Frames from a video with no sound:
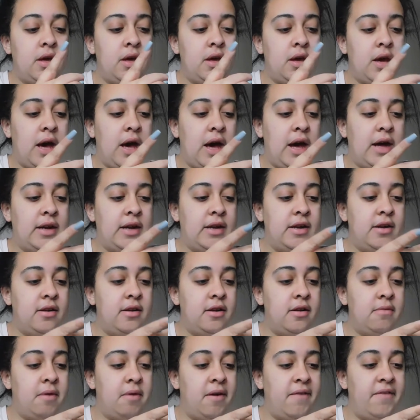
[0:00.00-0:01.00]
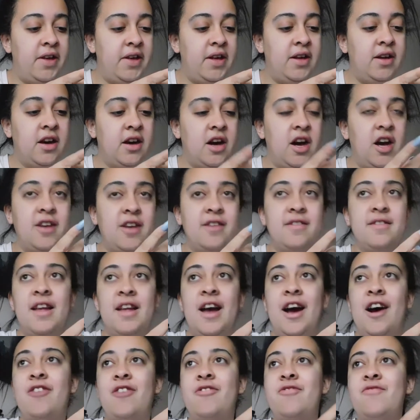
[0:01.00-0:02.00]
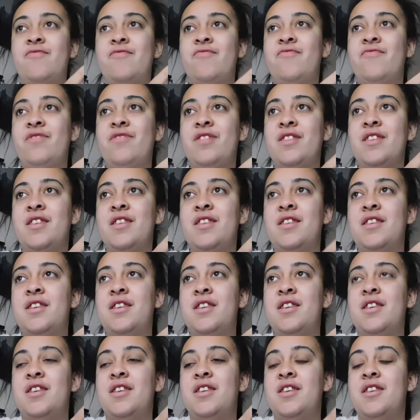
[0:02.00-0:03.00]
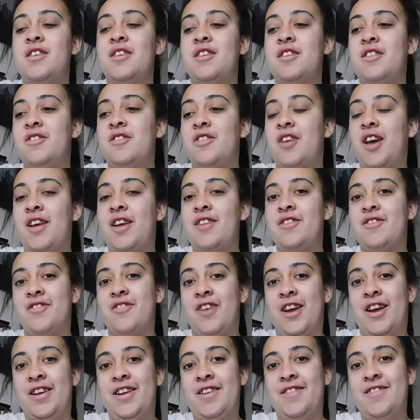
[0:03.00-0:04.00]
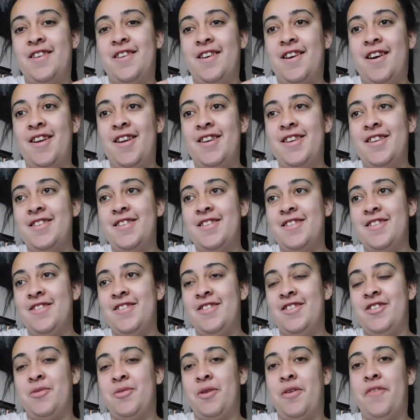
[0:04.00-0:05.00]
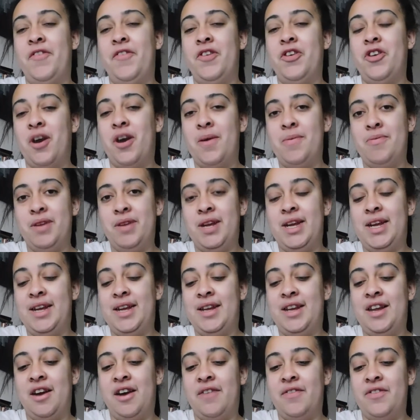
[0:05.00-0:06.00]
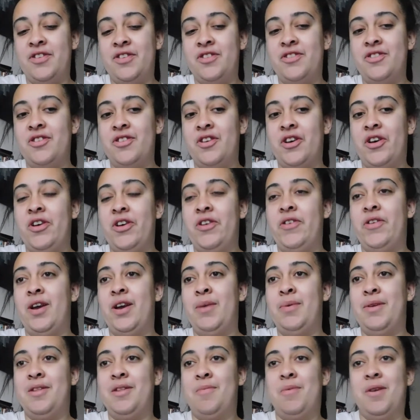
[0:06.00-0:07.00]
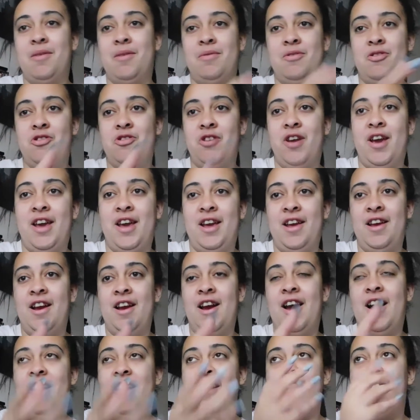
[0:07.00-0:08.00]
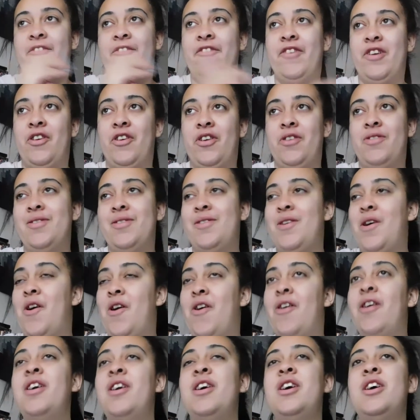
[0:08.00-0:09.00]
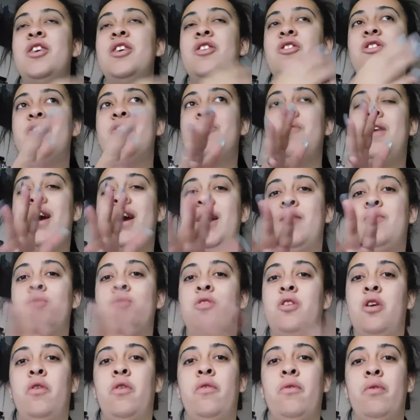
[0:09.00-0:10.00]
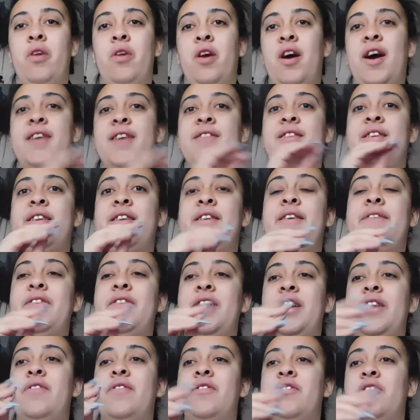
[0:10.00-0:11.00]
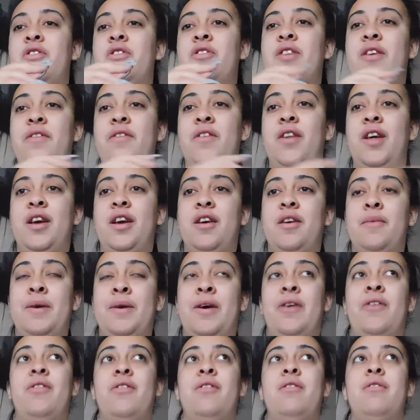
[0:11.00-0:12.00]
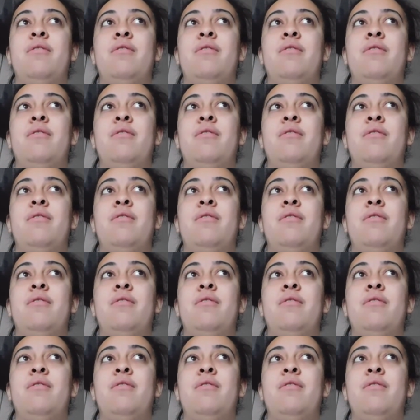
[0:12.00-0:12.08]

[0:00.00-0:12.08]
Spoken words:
And my finger hurts now. So that's great. I did such a good job. I forgot I preheated the oven, so I meant to pick up the tray and forgot it was hot. Because my hand was cold from the ice, I didn't feel it for 2 seconds, like about